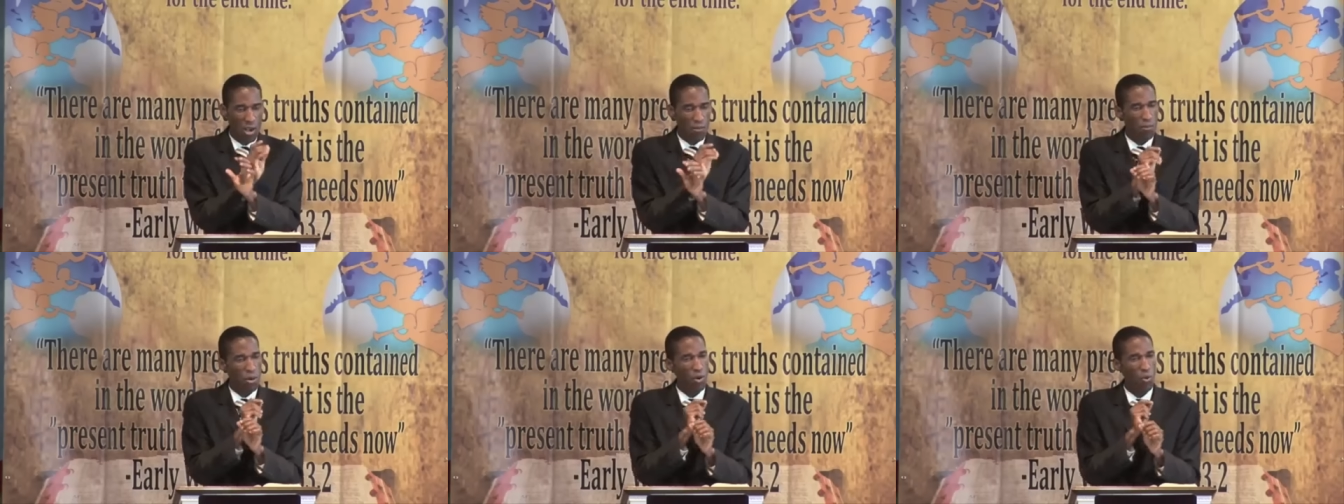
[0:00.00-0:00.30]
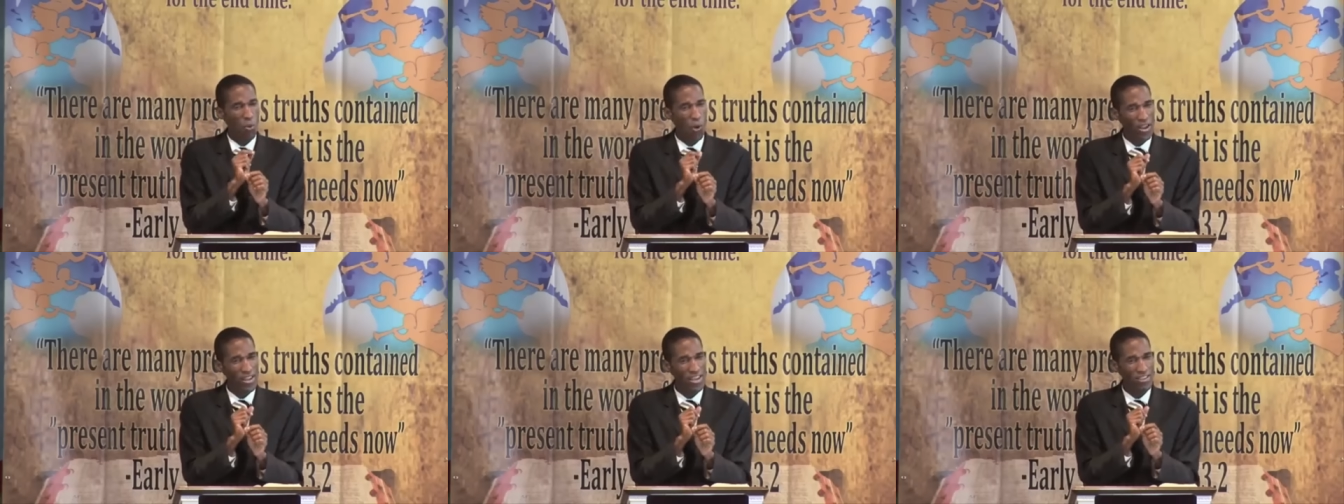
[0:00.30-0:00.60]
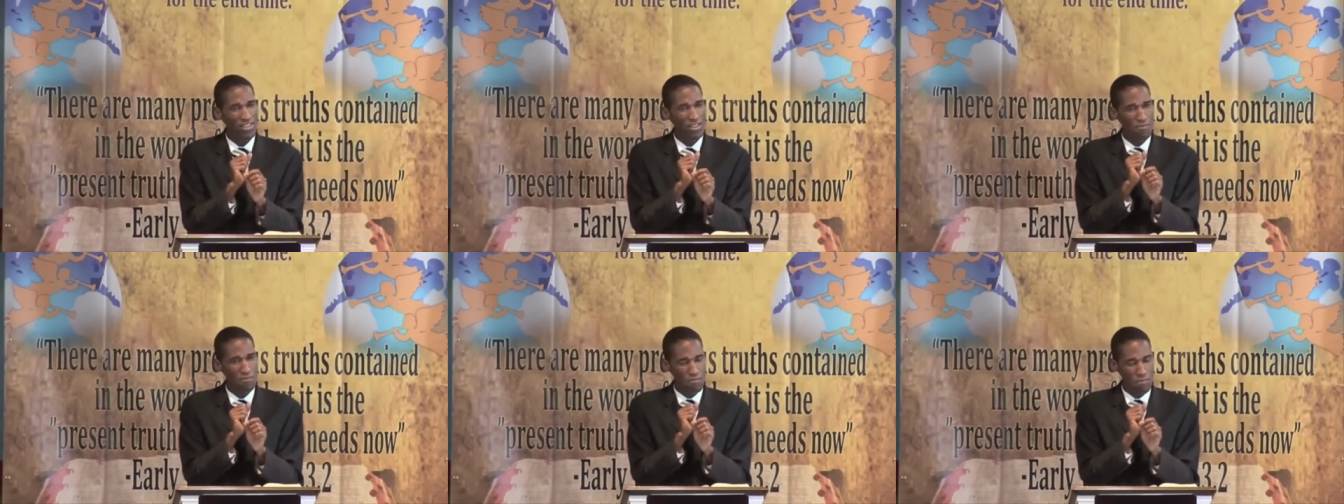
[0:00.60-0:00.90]
But what
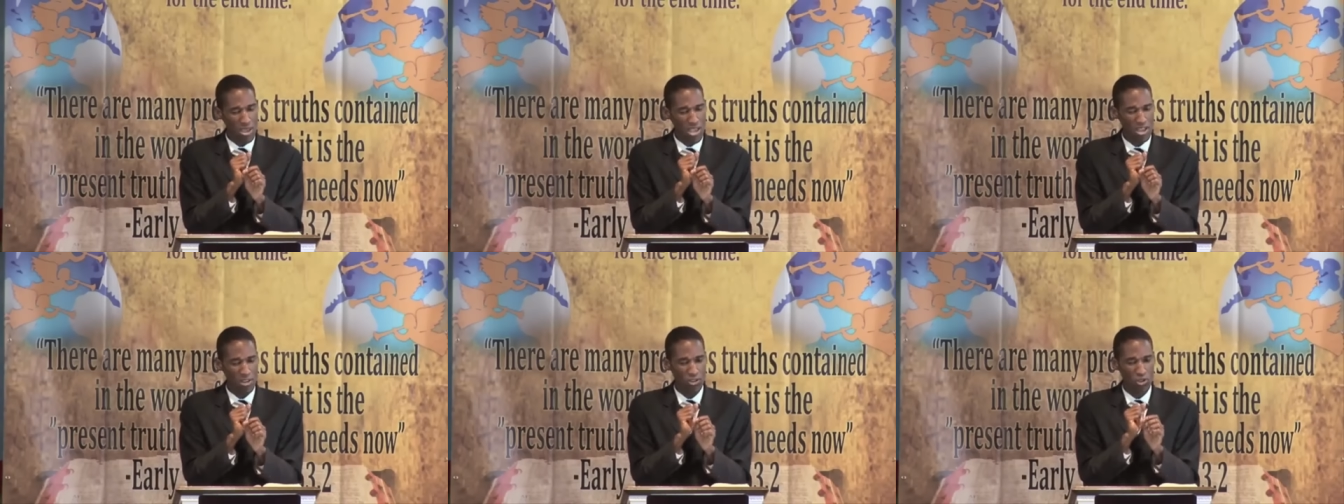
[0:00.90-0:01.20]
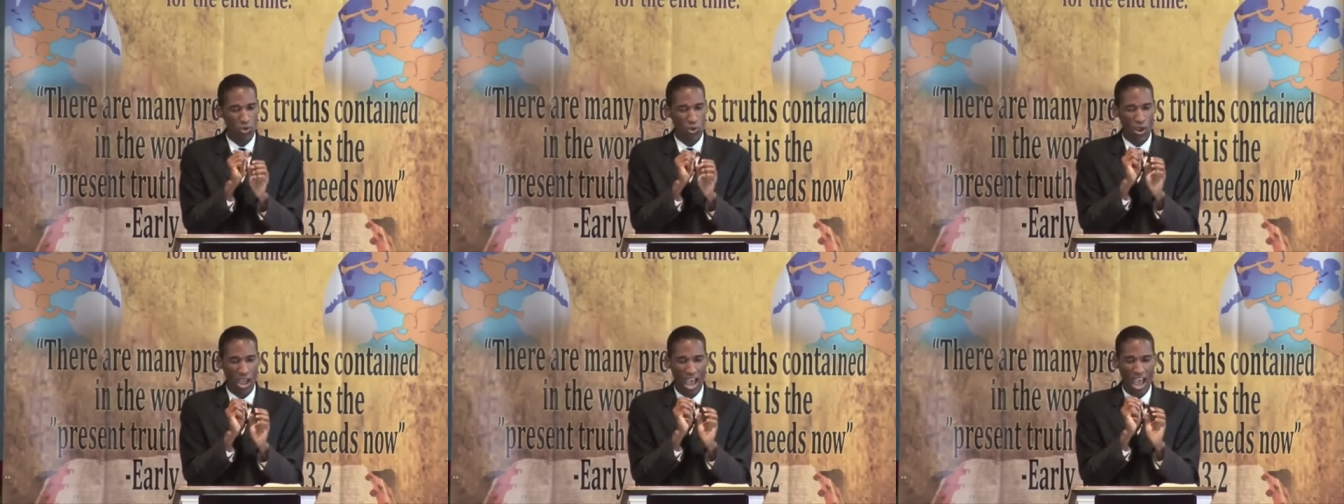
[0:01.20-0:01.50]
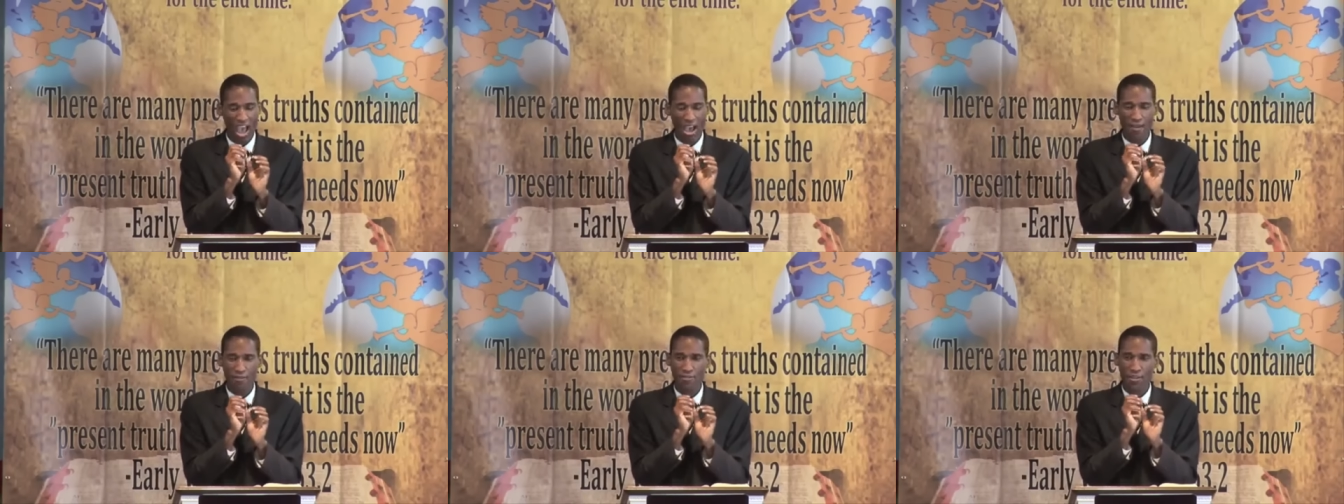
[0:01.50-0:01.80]
does it mean to
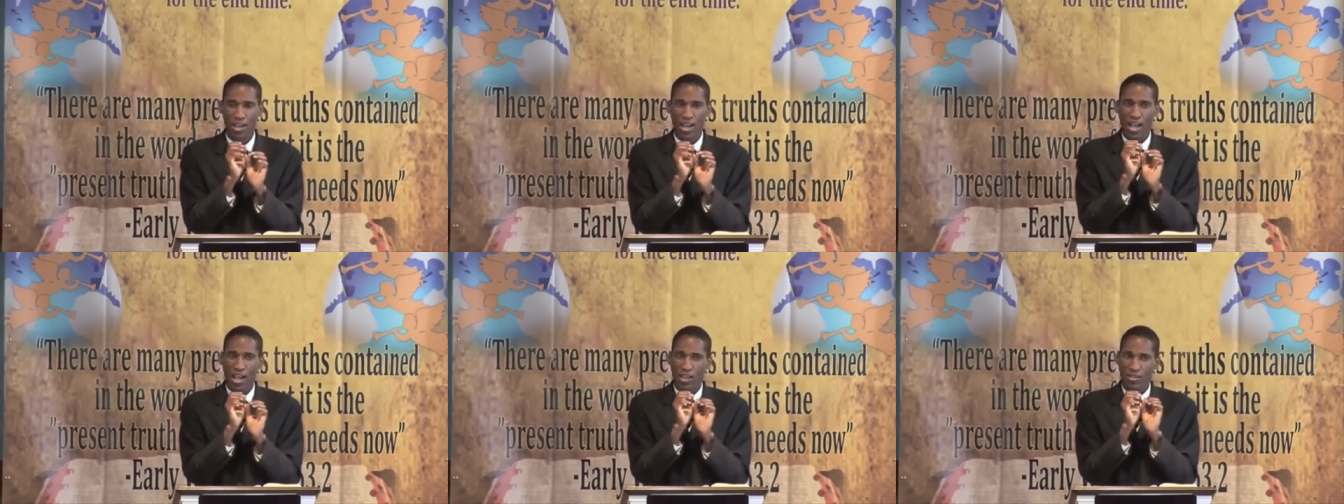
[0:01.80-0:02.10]
have